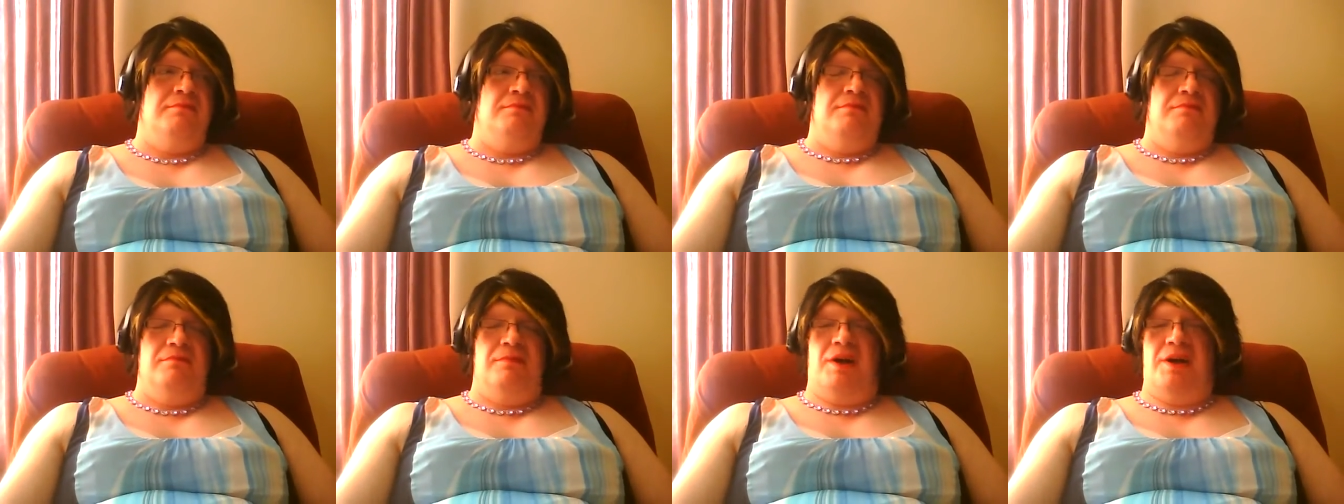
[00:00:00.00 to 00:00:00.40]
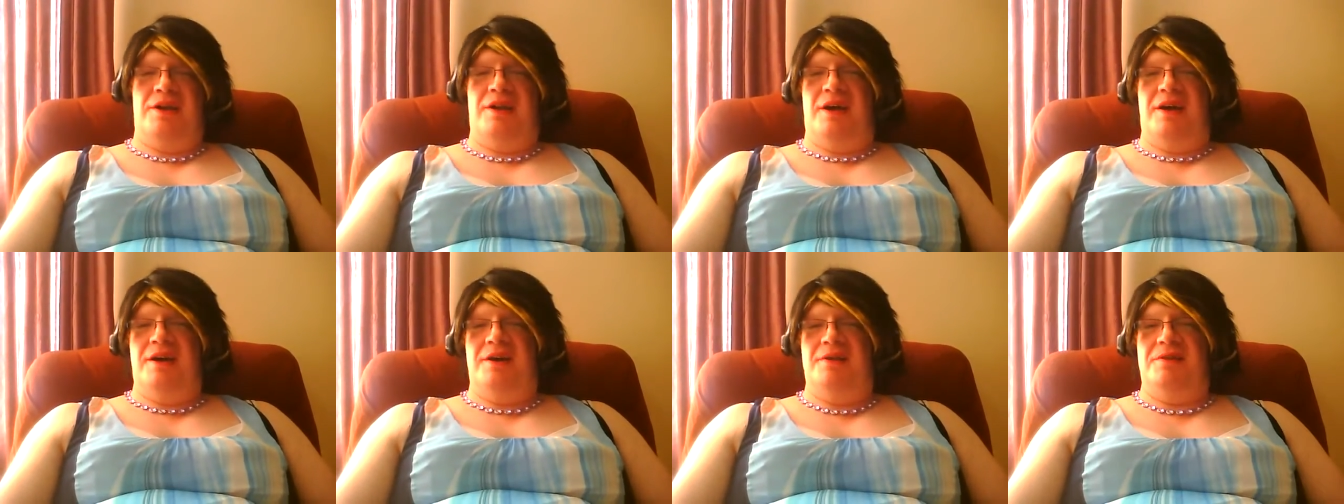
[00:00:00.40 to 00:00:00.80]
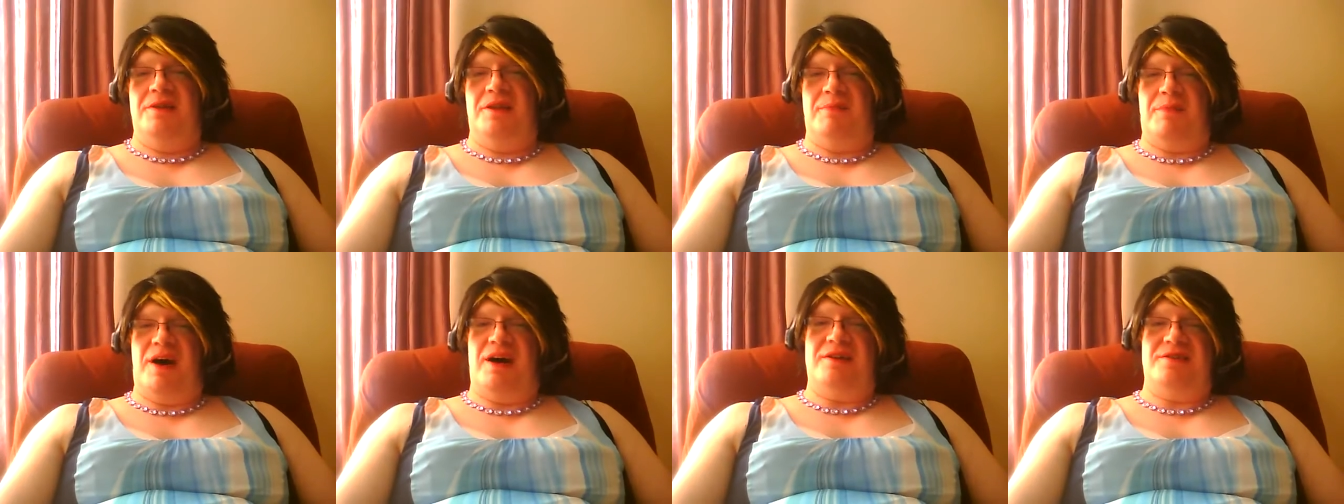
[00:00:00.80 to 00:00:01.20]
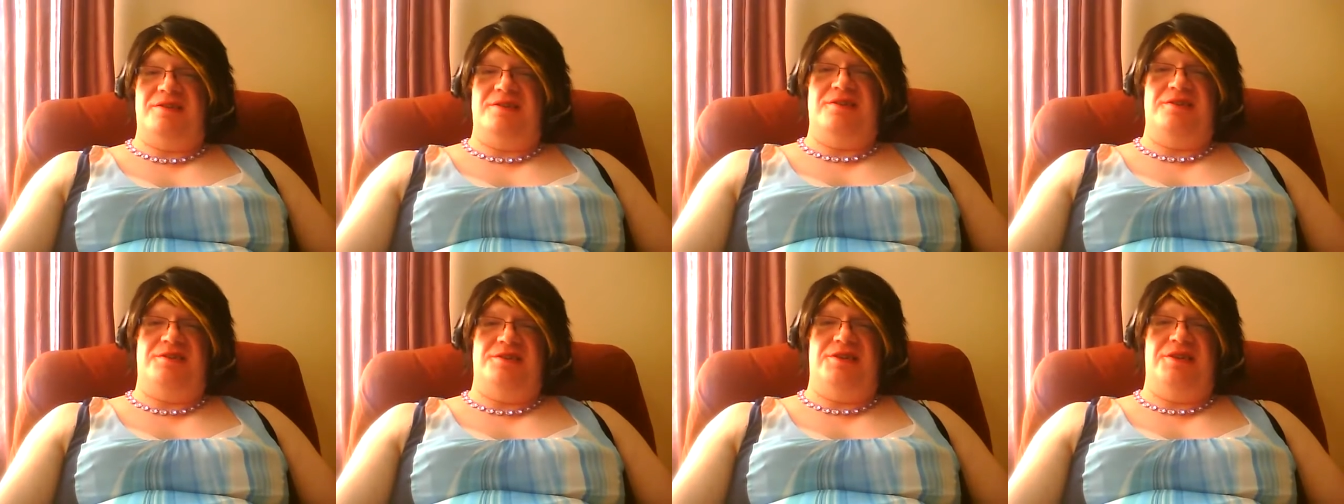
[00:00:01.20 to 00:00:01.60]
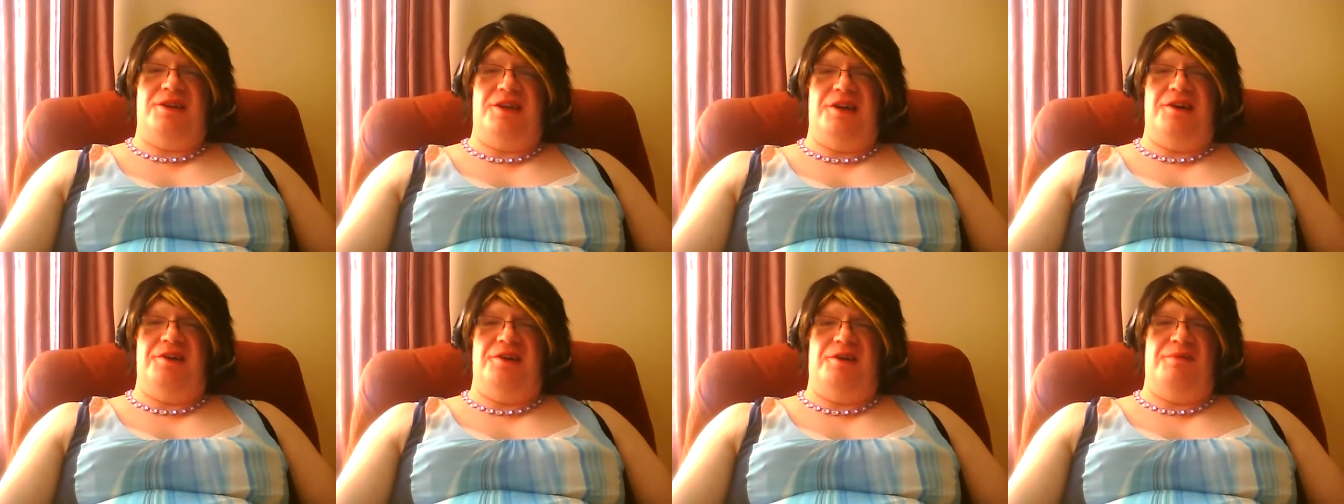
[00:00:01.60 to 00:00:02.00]
Monday, the boxes are still
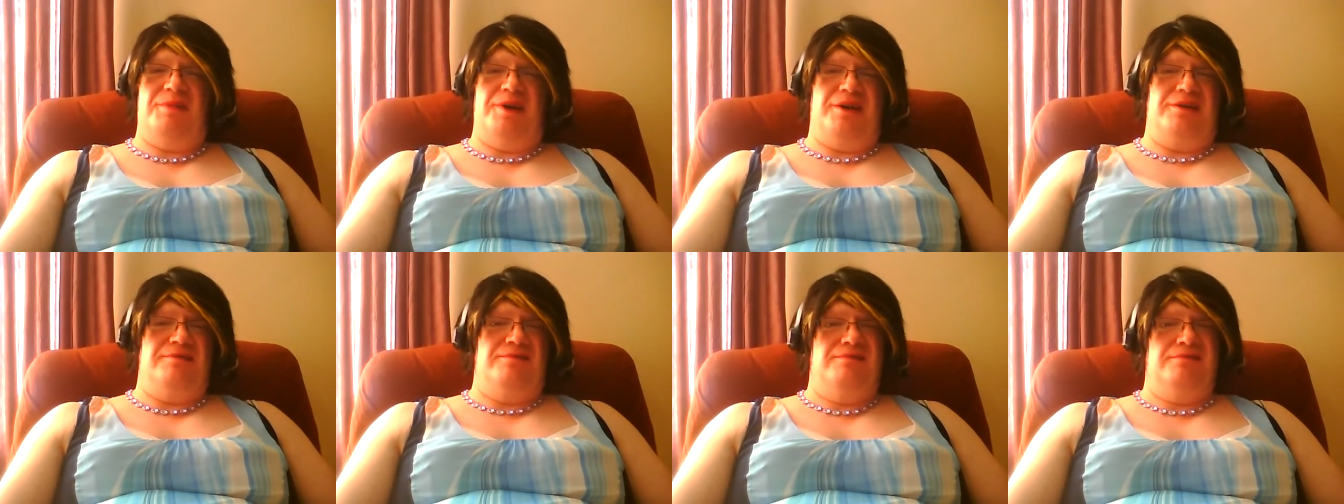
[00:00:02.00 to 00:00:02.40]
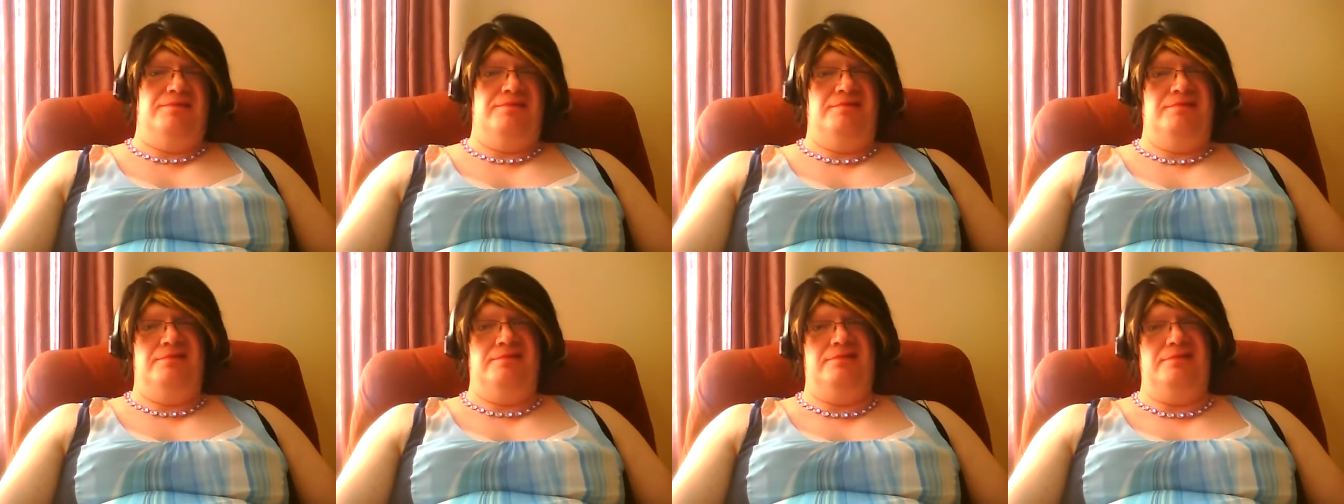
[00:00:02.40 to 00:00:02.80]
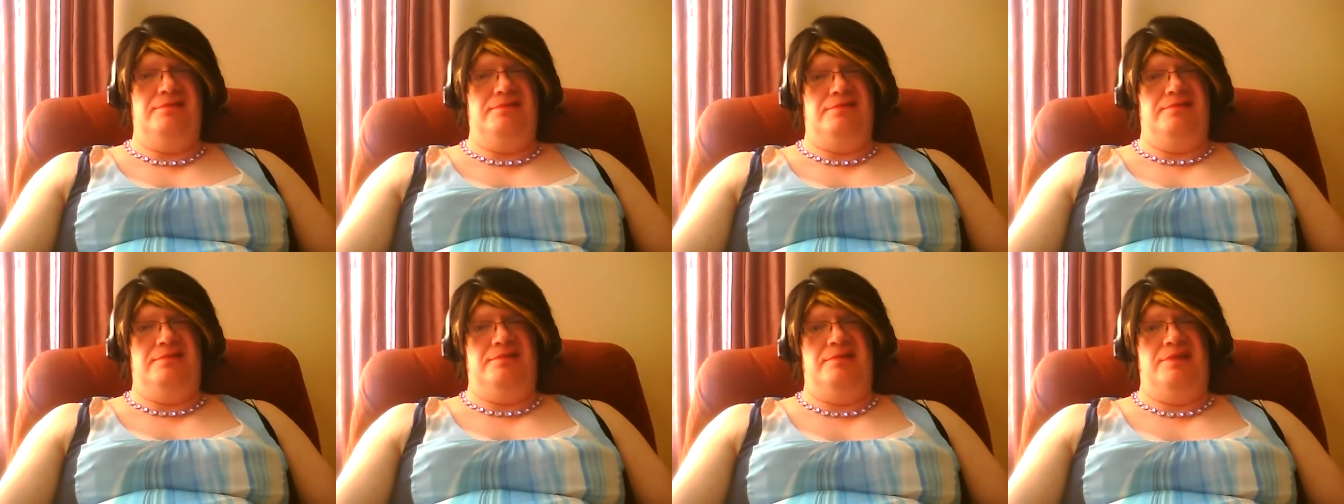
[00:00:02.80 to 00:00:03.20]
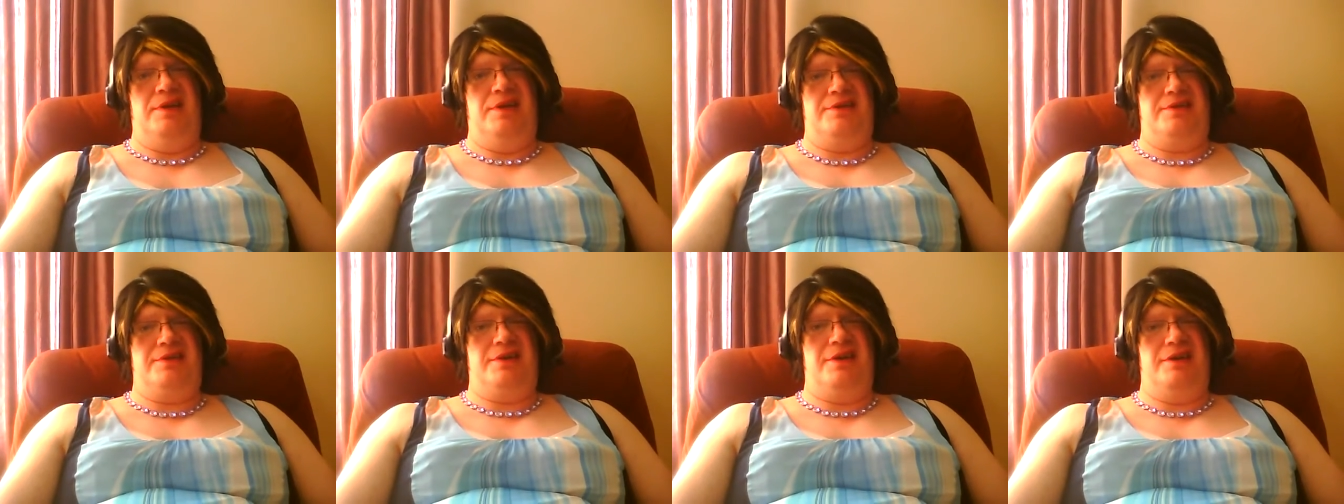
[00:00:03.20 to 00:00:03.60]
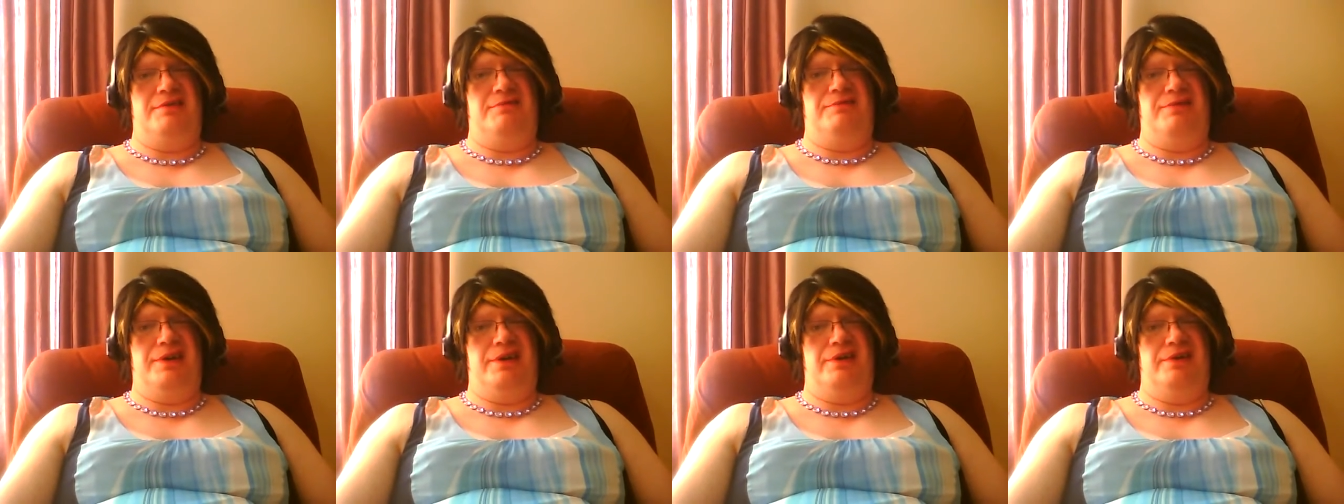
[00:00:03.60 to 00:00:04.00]
there, and I'm like, hmm, huh, that's kind of
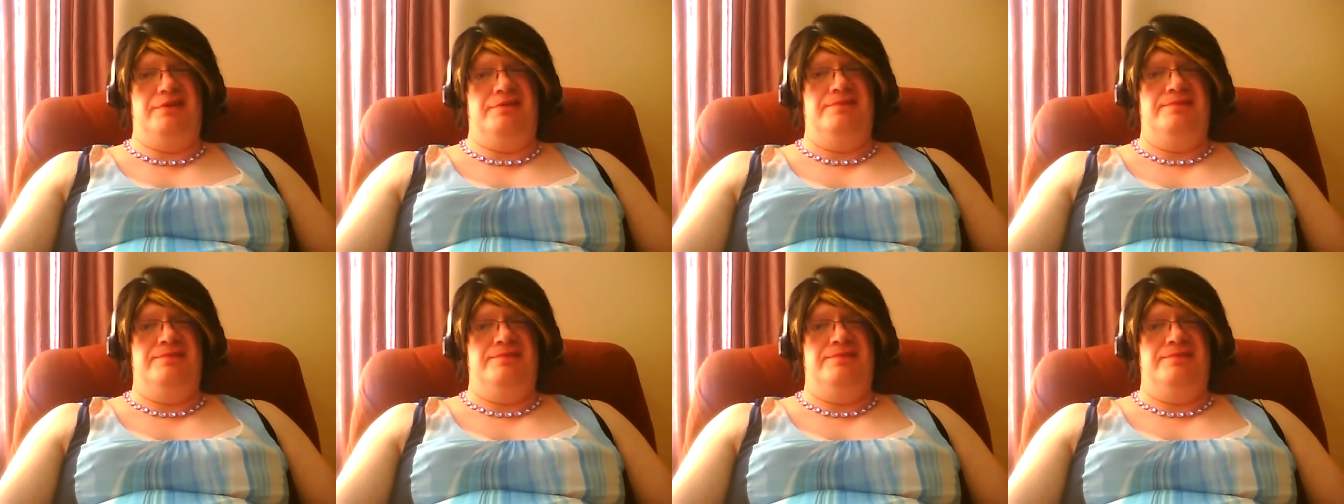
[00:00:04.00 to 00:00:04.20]
weird.